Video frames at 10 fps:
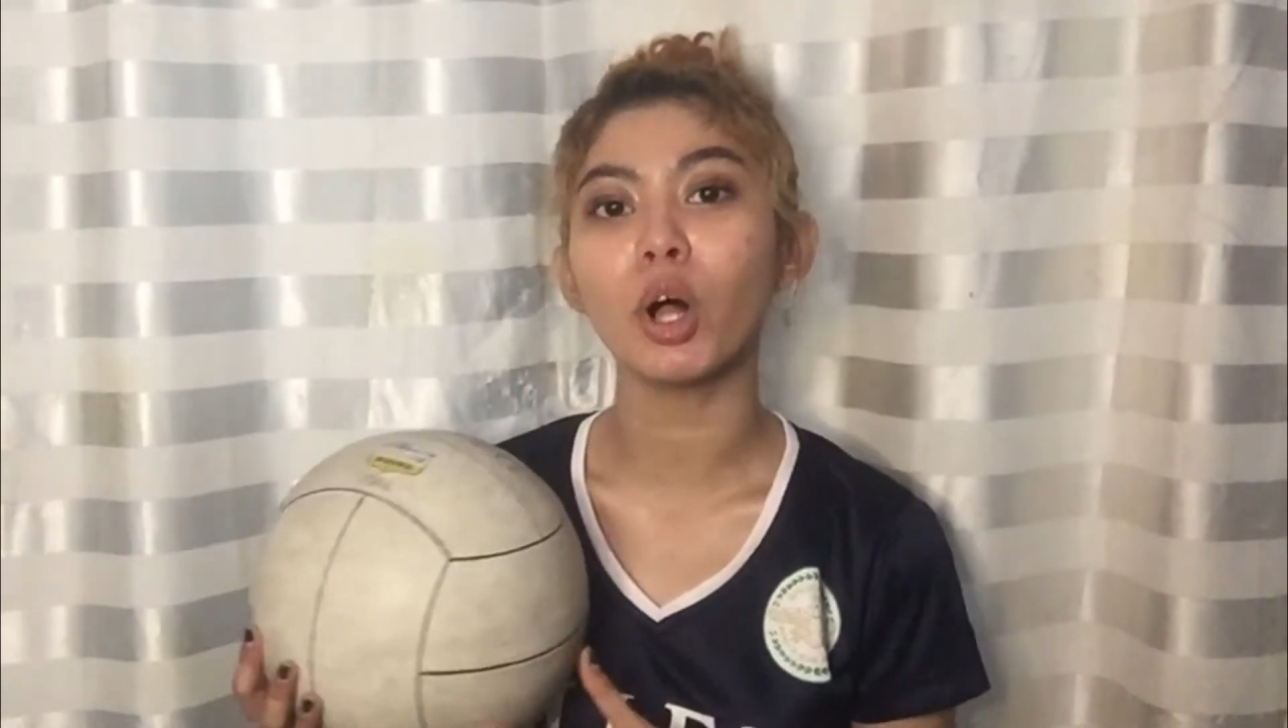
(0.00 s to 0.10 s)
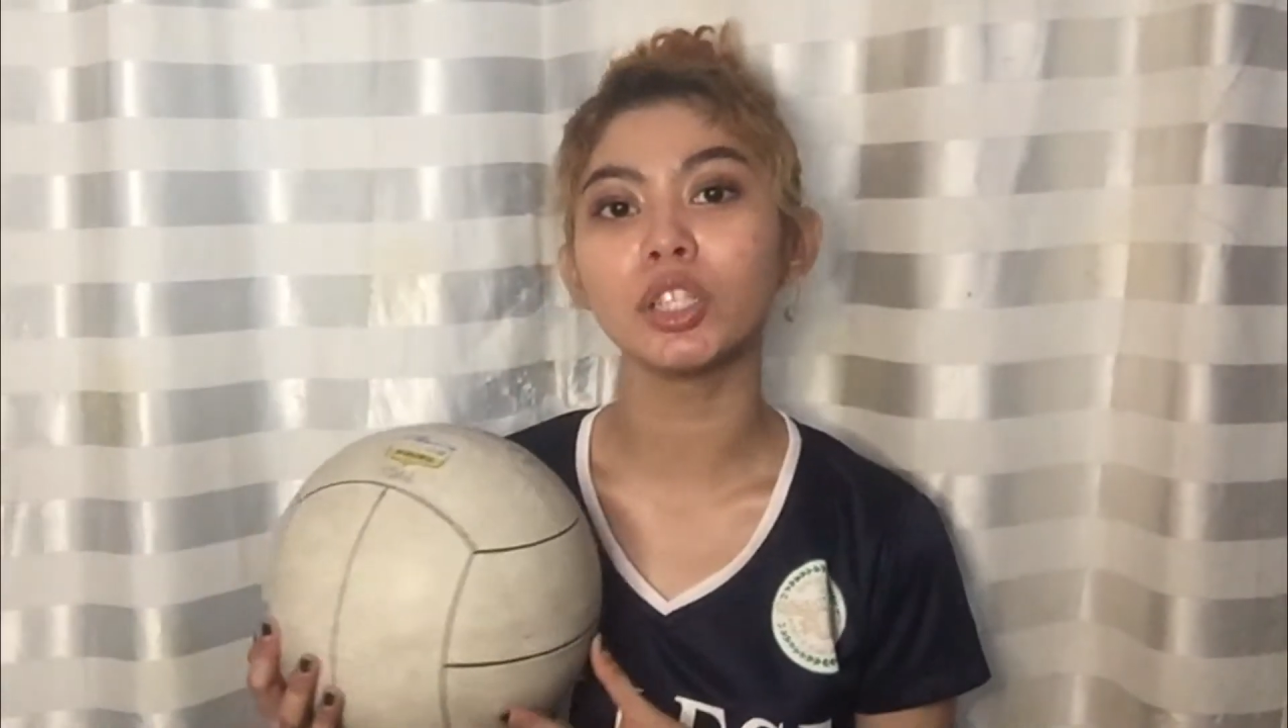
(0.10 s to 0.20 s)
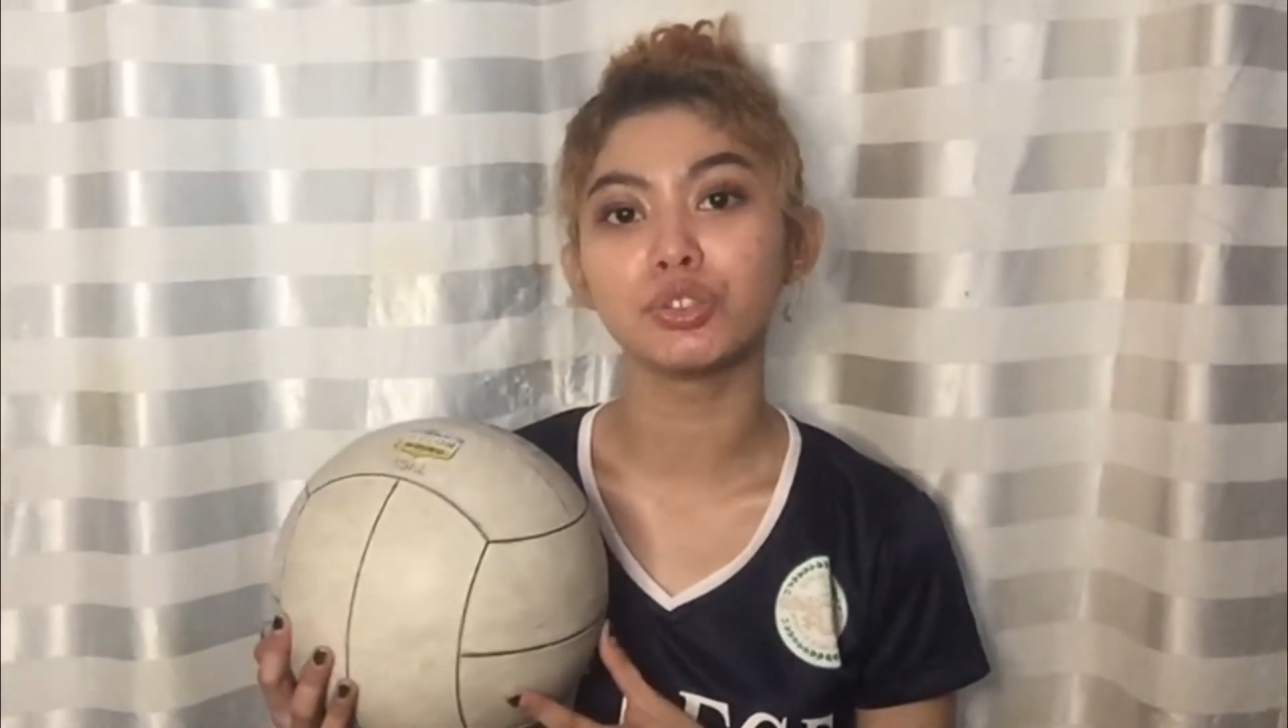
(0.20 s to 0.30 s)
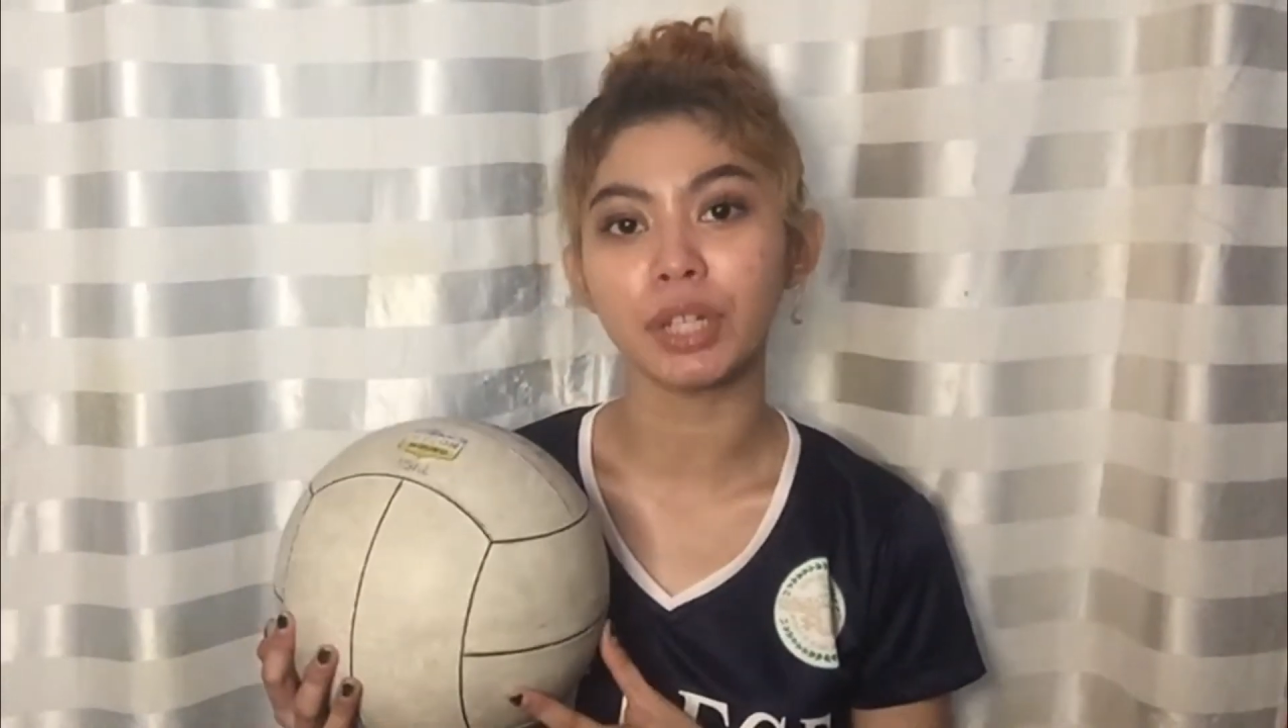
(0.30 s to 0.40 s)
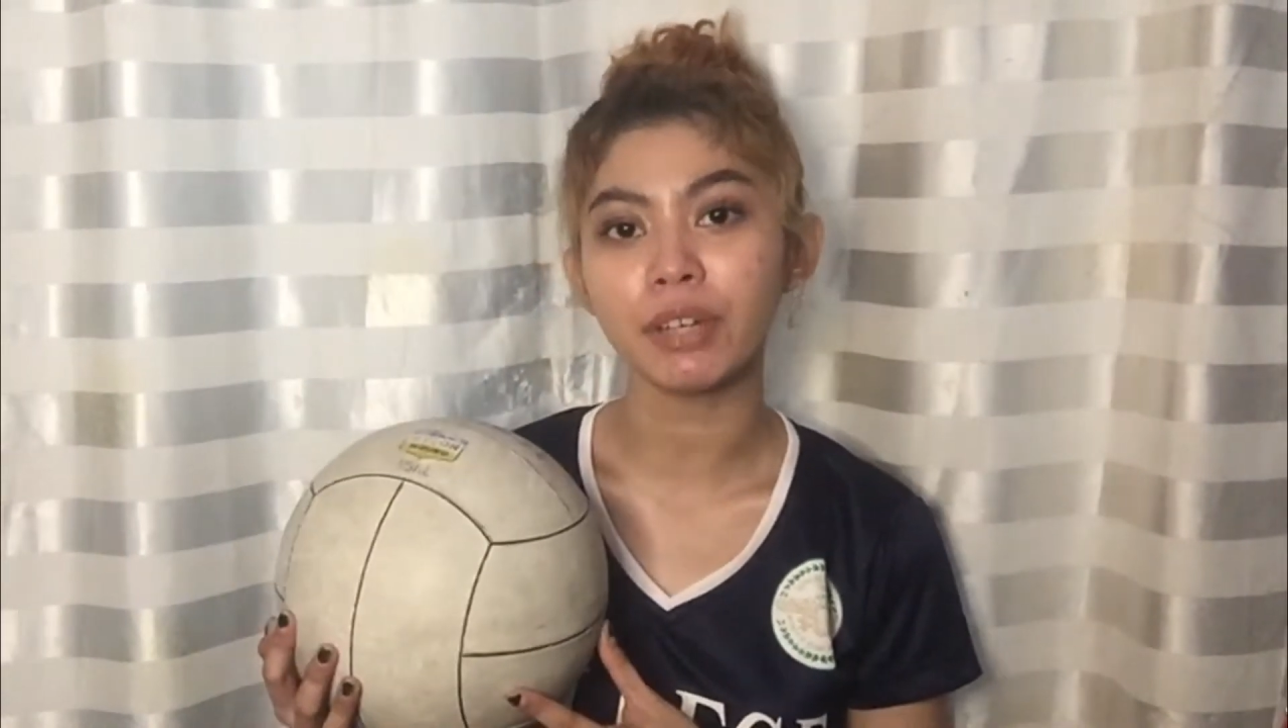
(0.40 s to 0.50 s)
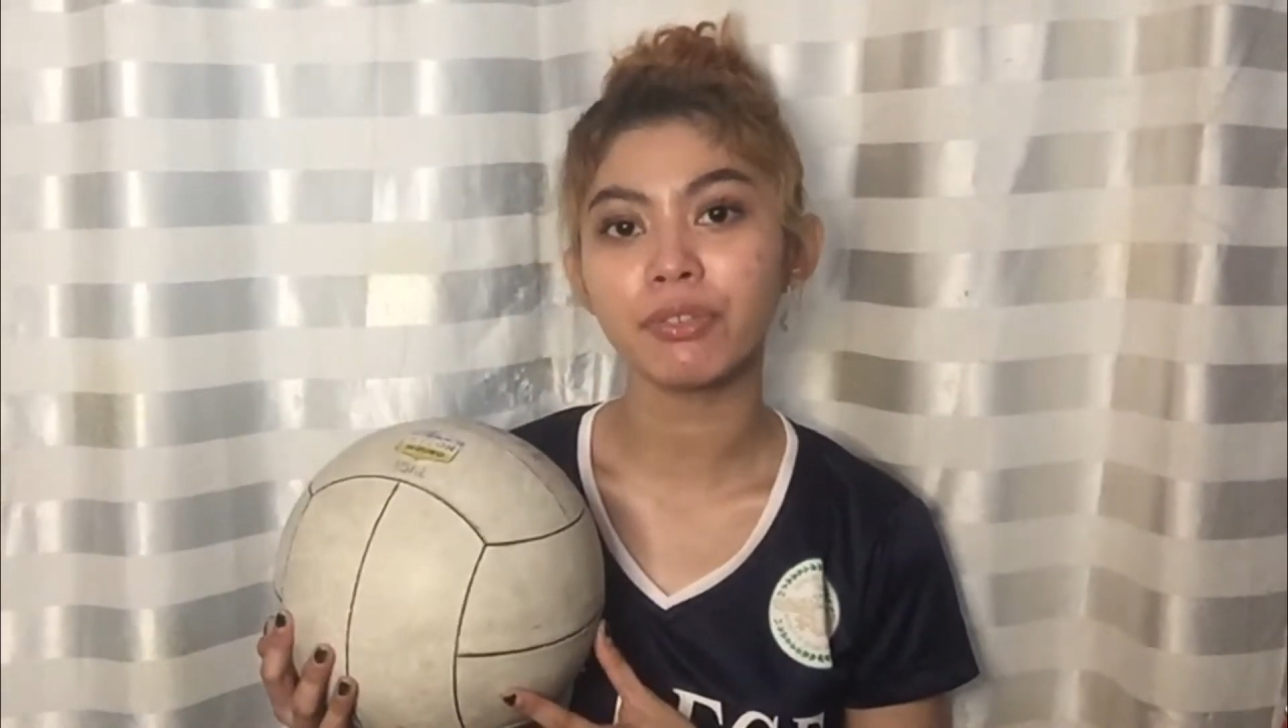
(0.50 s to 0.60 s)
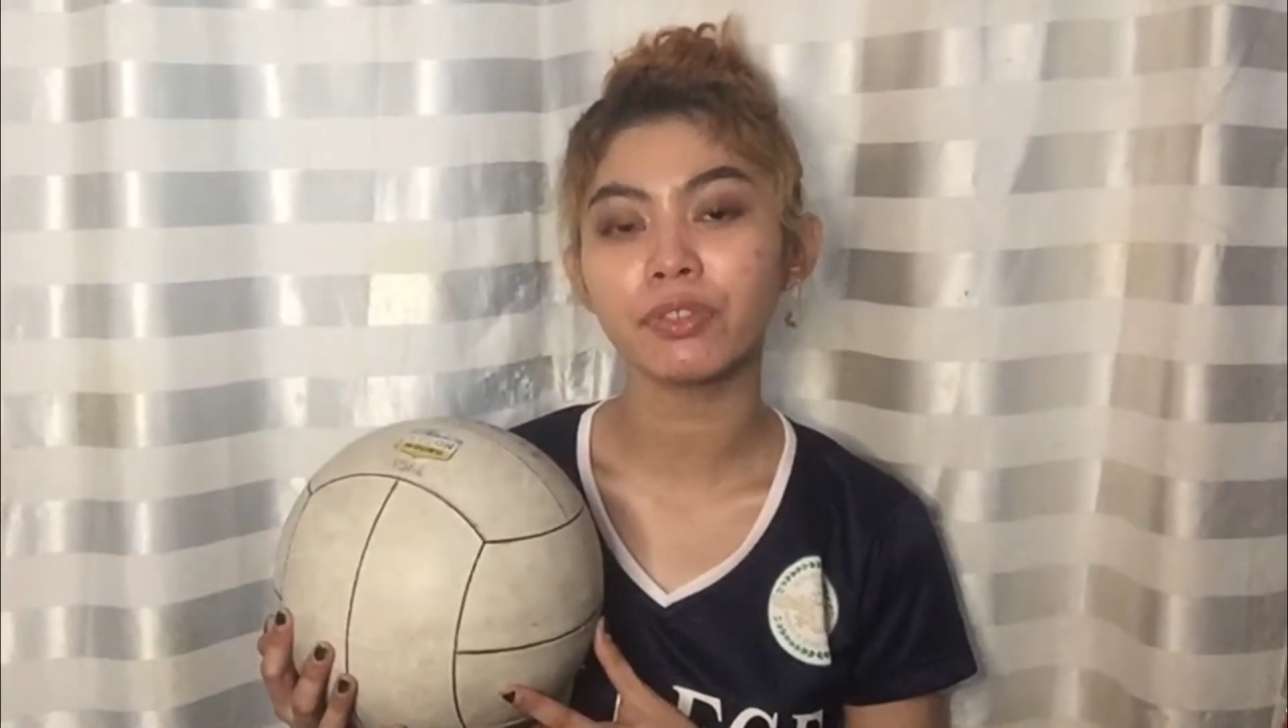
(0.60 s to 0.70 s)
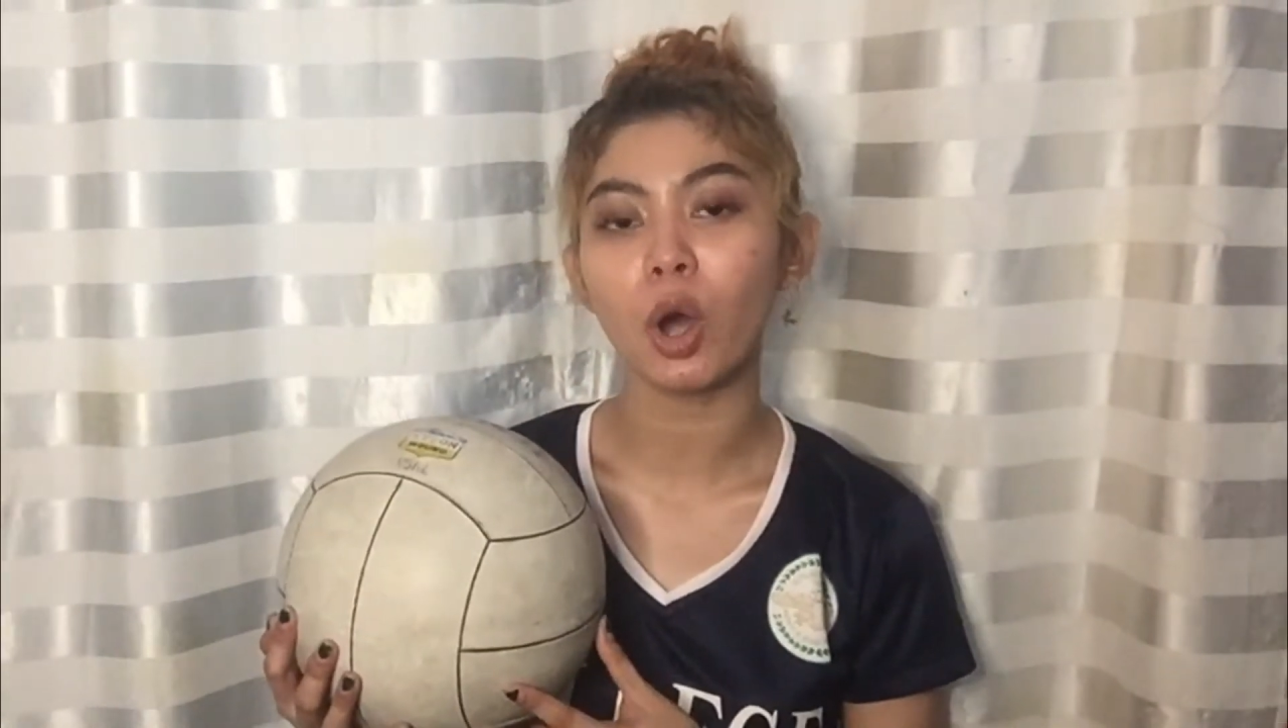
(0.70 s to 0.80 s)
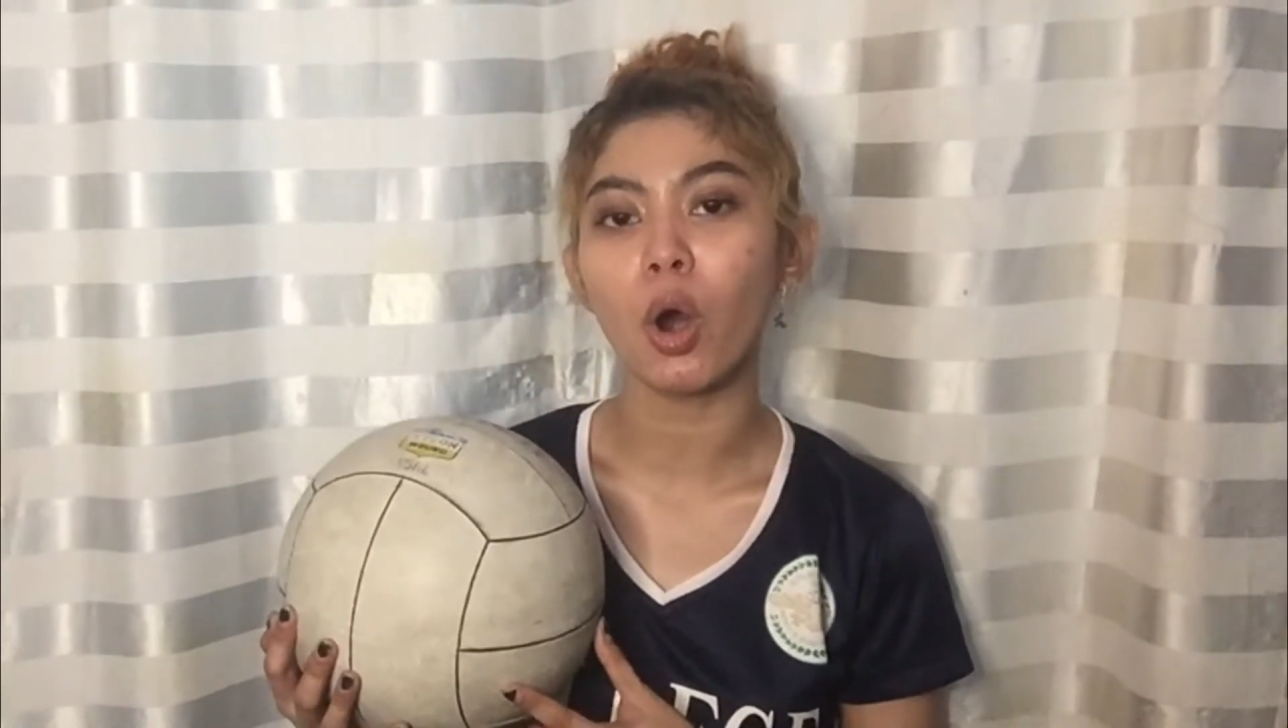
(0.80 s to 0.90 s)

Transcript: ball drift